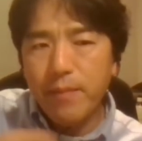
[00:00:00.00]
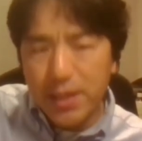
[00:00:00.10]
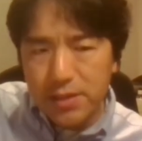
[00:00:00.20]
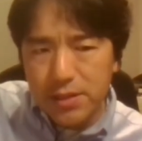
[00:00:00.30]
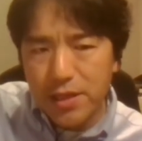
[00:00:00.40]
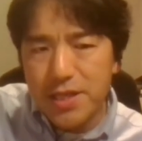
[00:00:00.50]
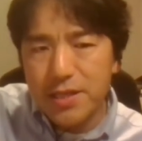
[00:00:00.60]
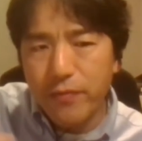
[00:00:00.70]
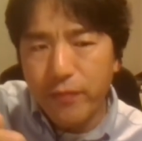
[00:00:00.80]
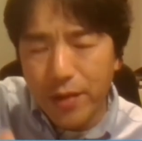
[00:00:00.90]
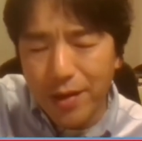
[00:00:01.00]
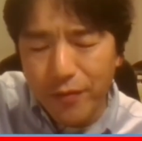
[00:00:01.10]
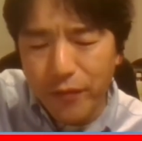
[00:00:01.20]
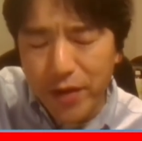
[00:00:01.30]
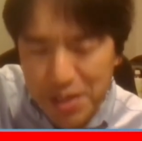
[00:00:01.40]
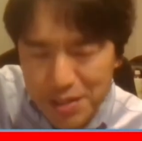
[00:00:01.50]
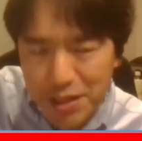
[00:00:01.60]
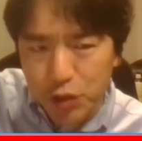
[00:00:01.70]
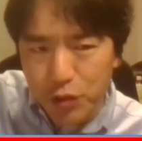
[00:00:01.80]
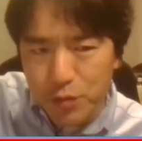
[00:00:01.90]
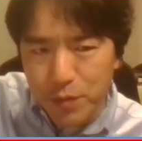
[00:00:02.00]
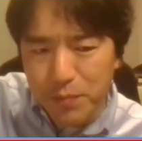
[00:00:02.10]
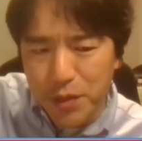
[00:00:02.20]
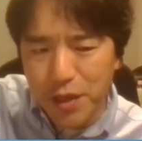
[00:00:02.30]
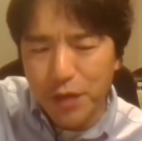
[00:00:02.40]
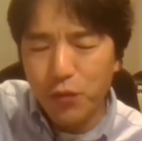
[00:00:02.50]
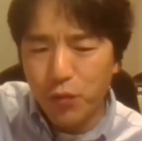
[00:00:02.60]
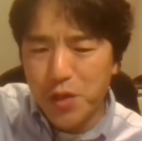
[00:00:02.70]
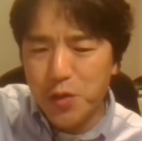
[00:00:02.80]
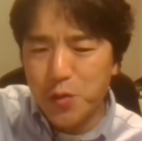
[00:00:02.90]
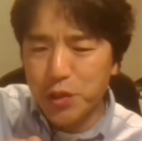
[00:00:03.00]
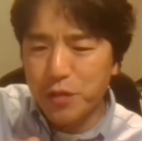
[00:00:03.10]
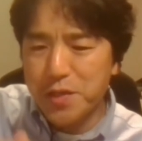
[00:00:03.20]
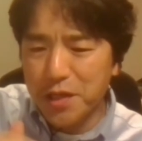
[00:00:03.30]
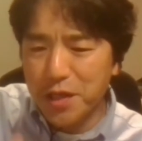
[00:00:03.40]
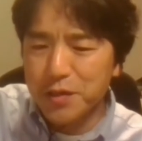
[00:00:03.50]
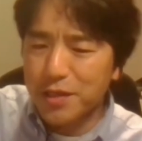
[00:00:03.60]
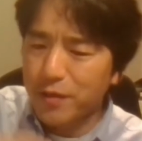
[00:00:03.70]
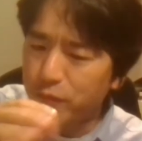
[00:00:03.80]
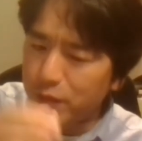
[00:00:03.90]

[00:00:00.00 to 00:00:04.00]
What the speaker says: But in the first session of the BPA, we usually select the